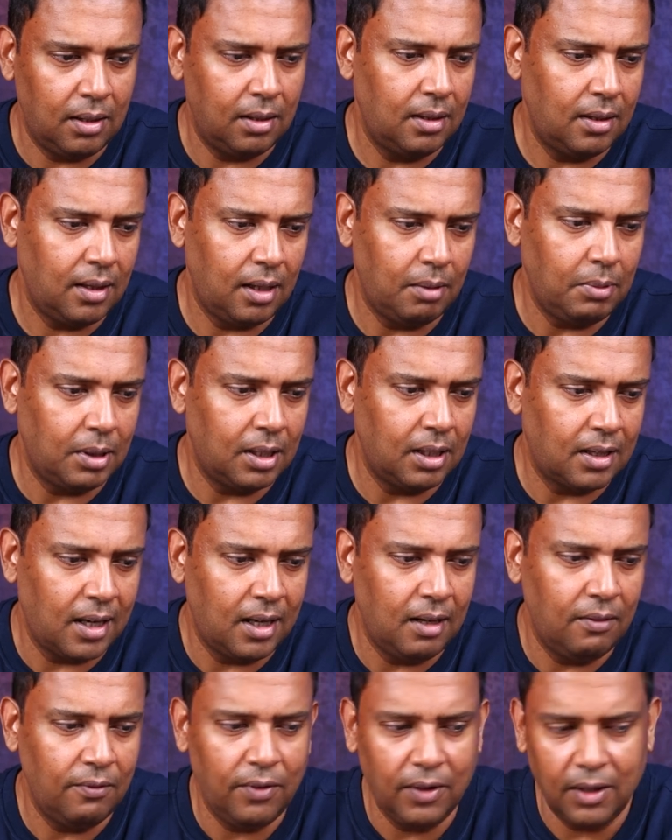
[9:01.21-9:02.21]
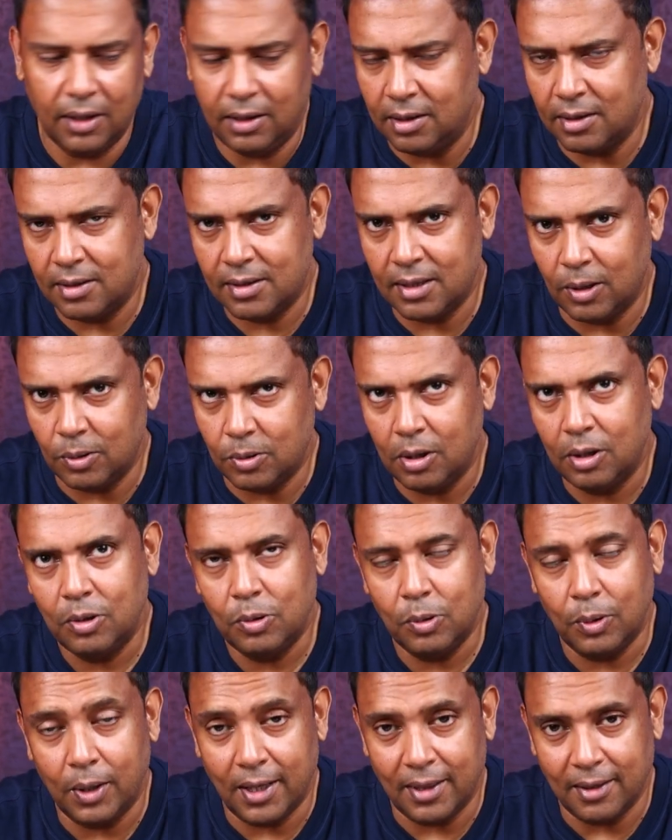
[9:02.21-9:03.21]
learn, and we can try and figure this out
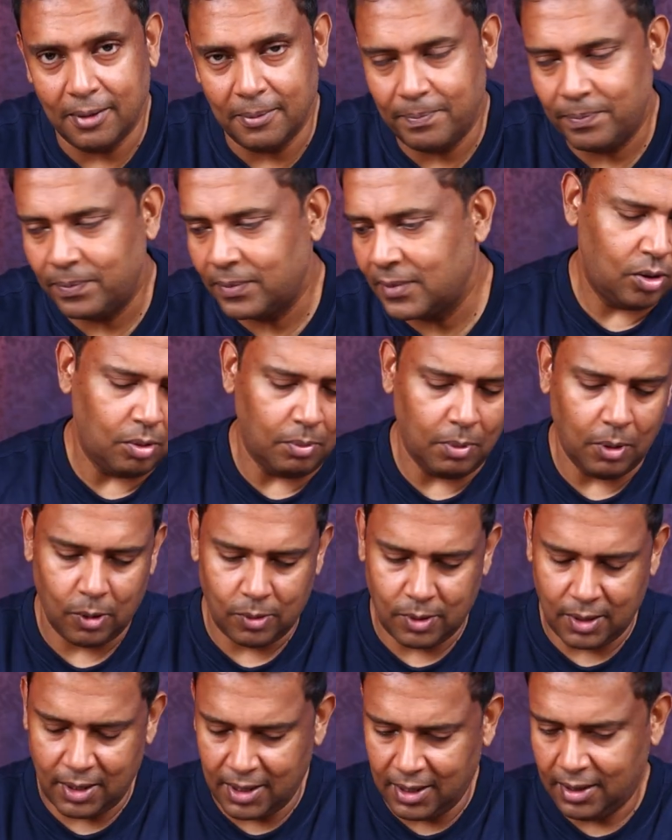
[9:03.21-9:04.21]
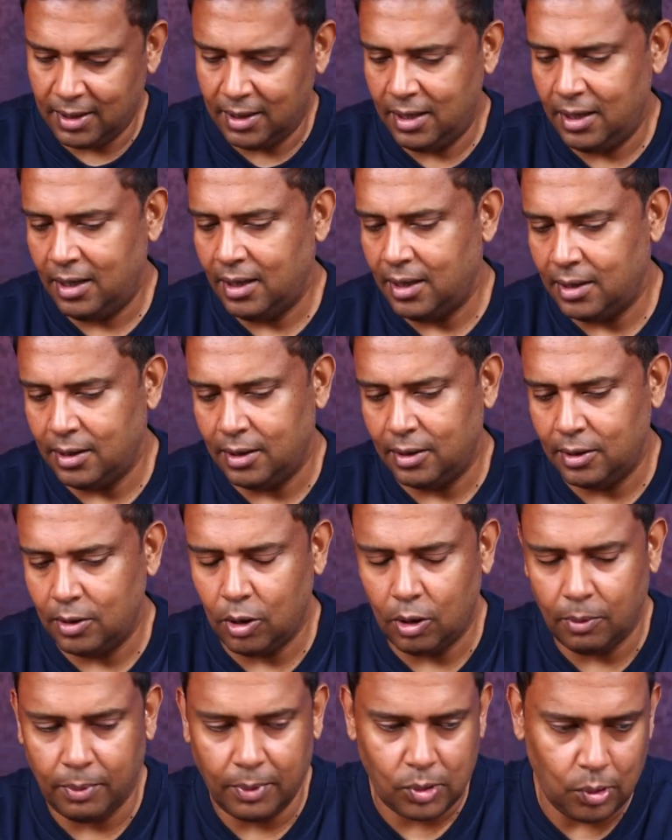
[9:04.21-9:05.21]
together. Tomorrow is another day, another
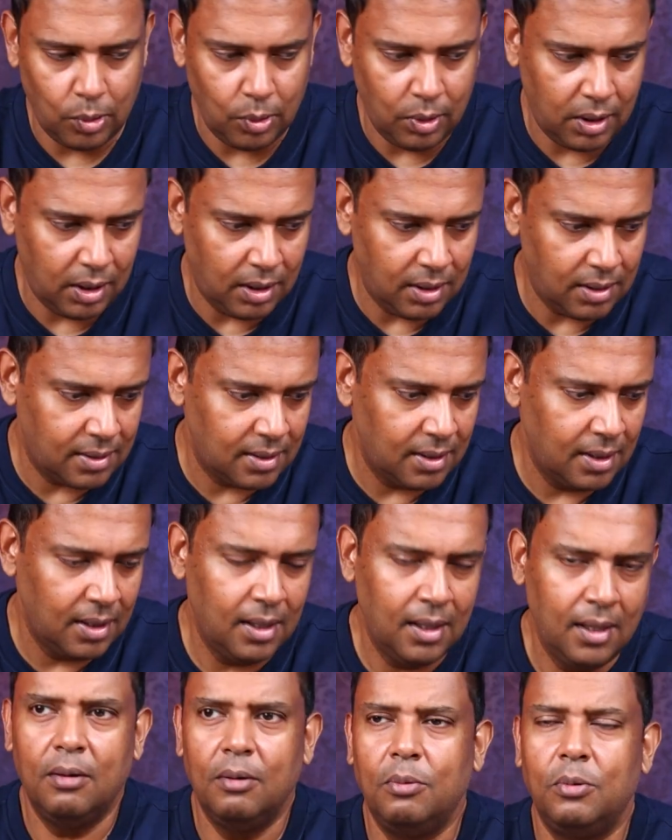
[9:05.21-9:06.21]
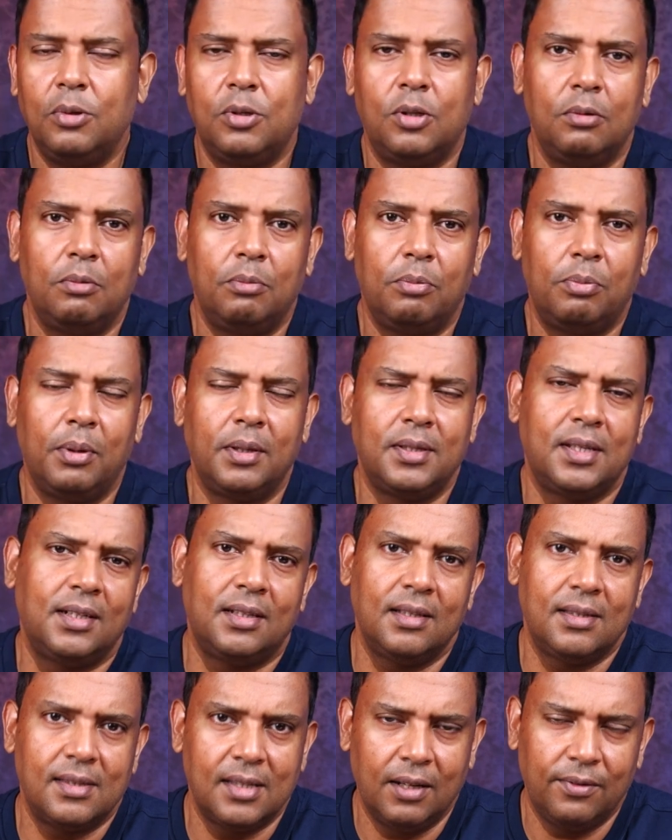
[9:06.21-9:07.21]
opportunities which
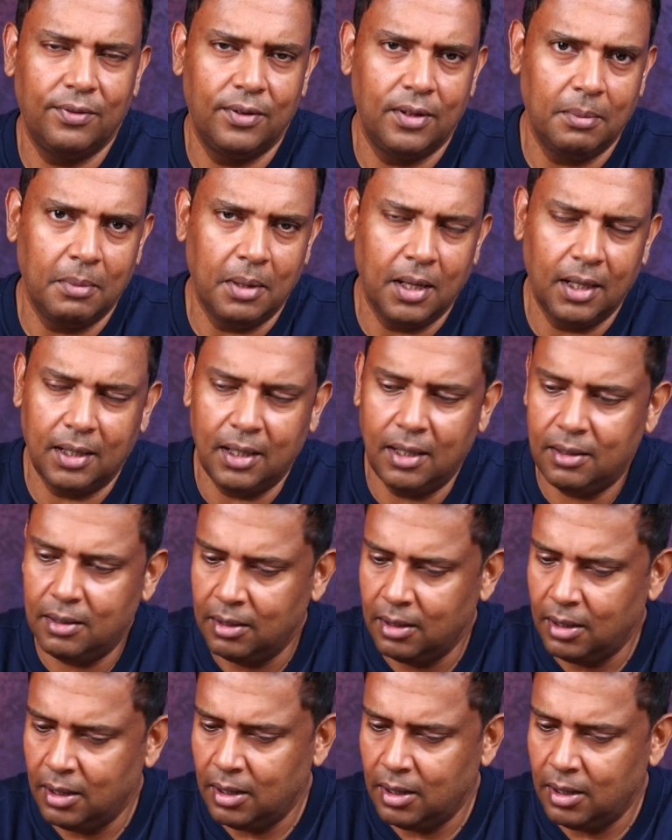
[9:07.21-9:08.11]
present itself in the market.